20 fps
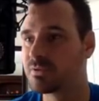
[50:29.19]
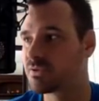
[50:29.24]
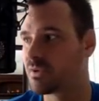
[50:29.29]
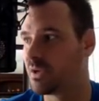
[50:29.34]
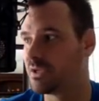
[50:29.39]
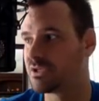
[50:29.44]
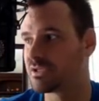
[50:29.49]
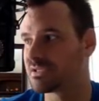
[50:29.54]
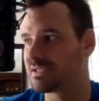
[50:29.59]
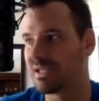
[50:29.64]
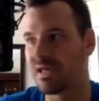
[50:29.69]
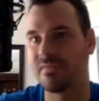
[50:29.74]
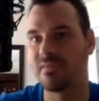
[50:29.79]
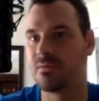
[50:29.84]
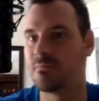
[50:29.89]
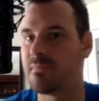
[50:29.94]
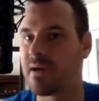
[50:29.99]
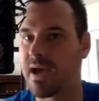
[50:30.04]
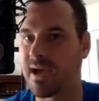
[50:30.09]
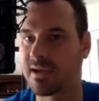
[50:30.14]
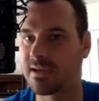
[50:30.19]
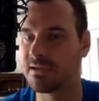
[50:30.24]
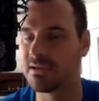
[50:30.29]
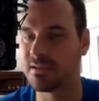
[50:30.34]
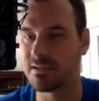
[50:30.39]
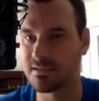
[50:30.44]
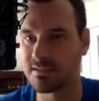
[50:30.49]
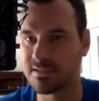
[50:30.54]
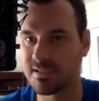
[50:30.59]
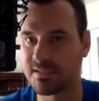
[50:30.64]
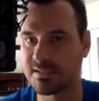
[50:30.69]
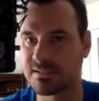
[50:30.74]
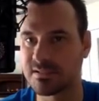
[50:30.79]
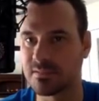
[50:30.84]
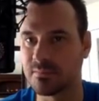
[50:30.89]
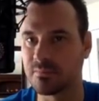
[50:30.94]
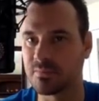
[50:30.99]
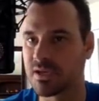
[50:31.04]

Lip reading: so I just let them back into the system.